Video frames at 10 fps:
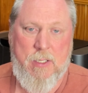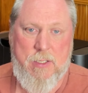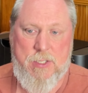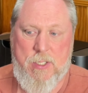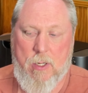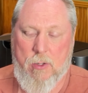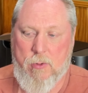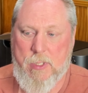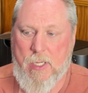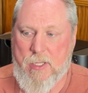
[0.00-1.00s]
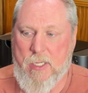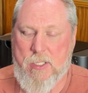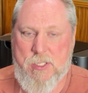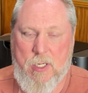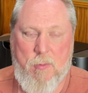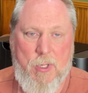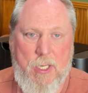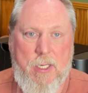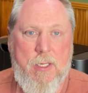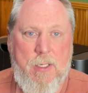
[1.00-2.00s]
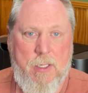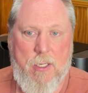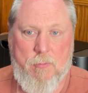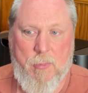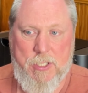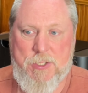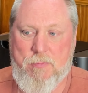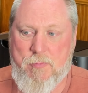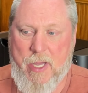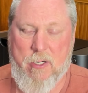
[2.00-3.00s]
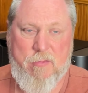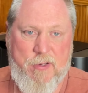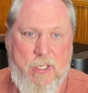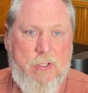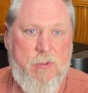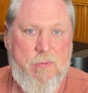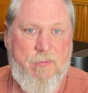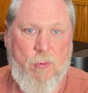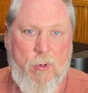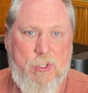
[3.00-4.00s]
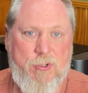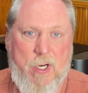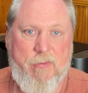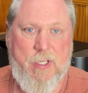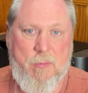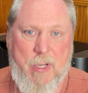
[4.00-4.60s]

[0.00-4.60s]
So I think it's going to be a much better vehicle for traveling